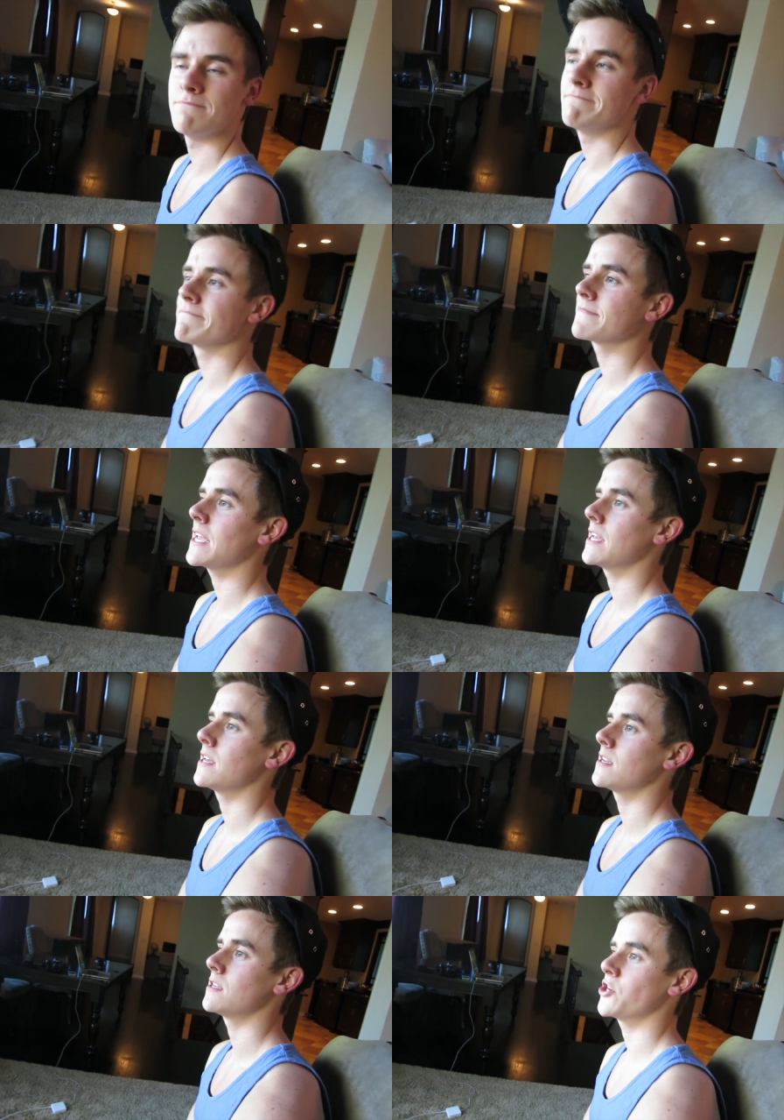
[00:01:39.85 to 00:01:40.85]
Mm-hmm.
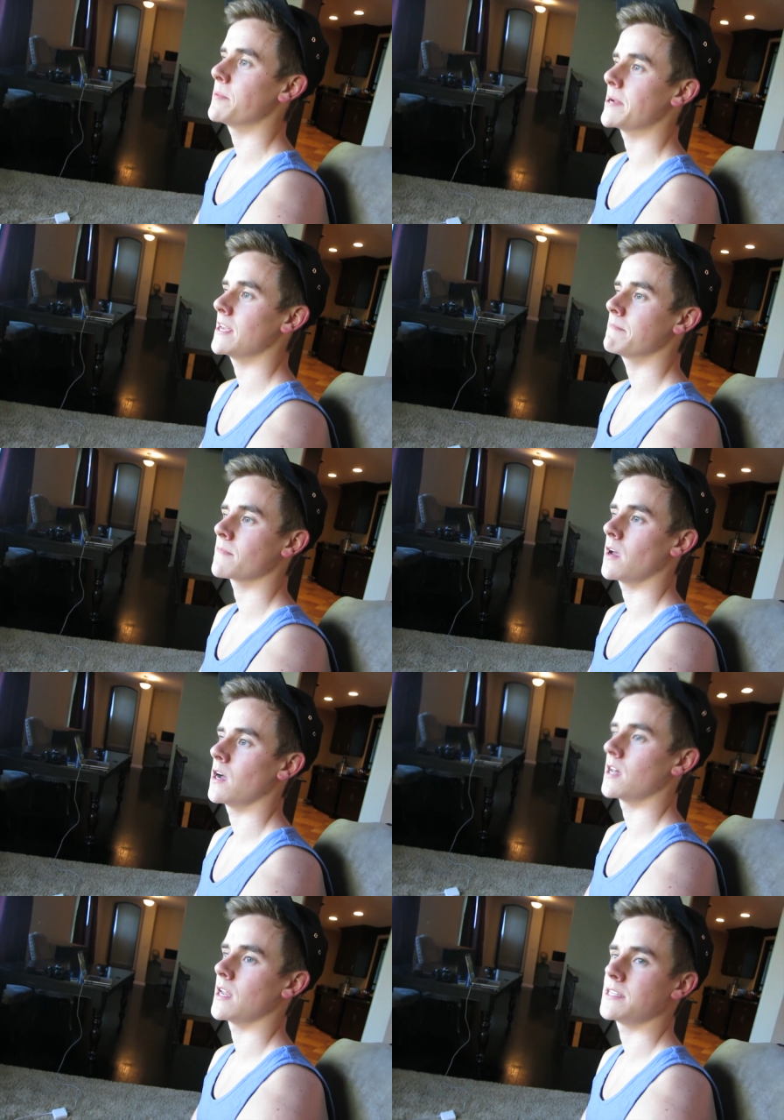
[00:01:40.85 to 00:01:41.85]
In Germany,
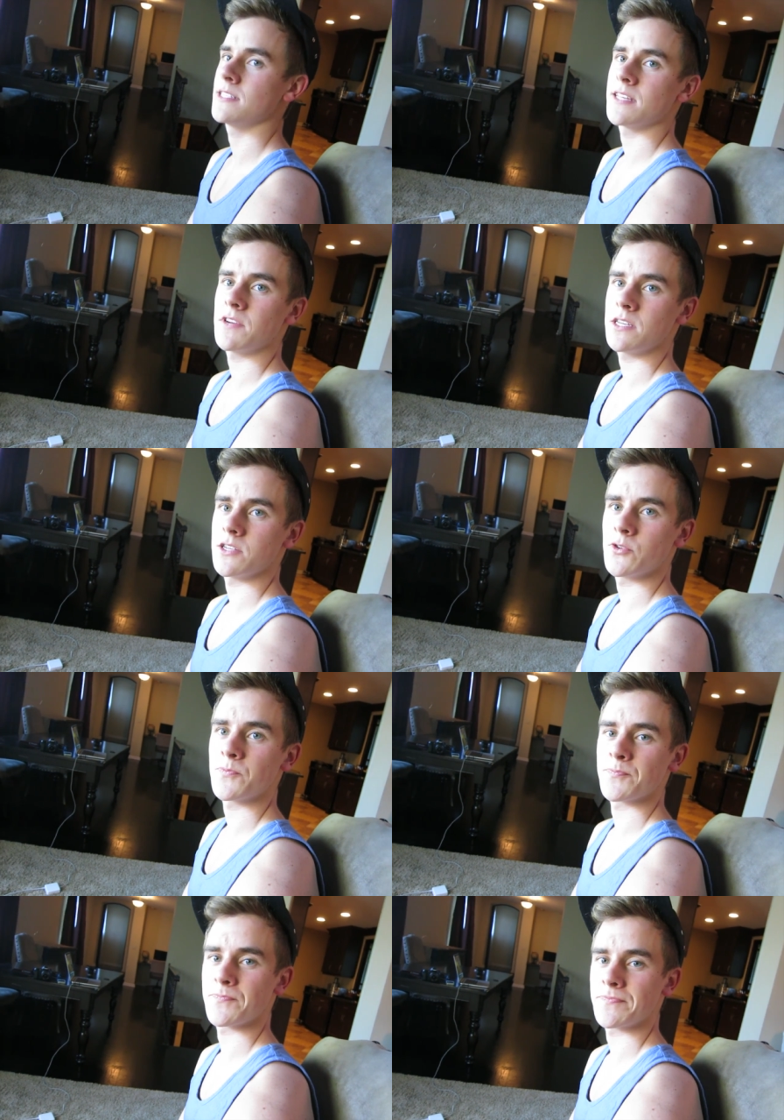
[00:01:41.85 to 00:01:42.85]
uh, 1972.
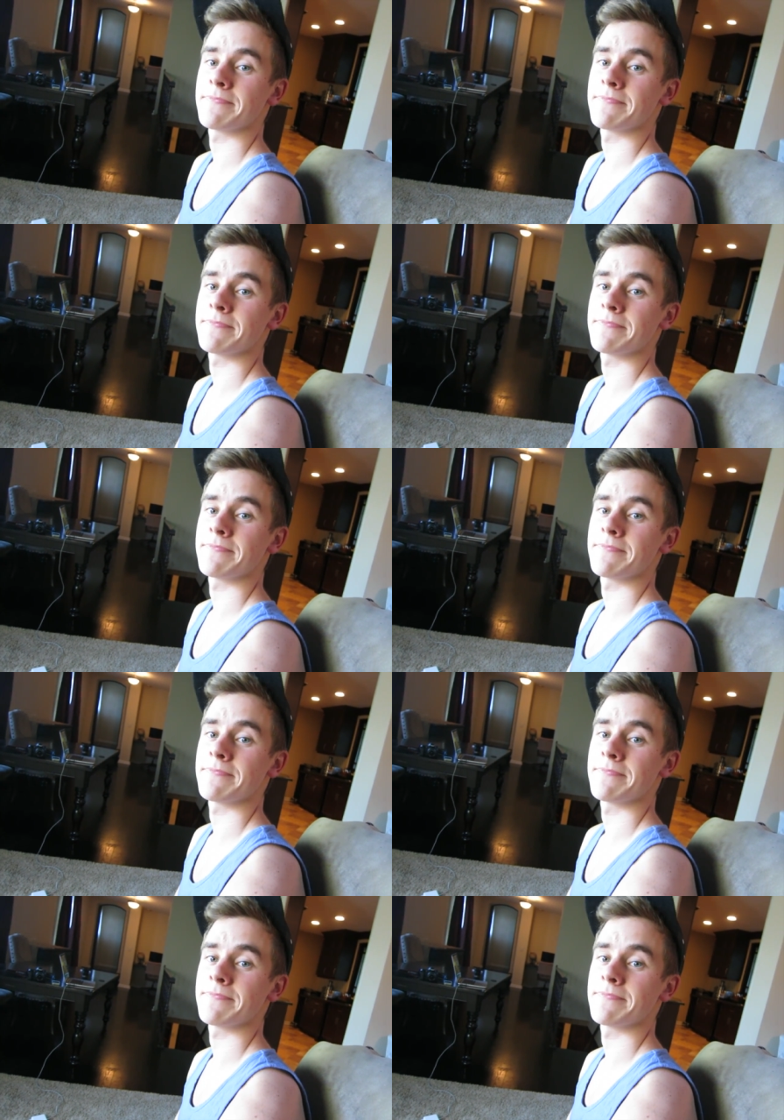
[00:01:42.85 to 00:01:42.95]
Right.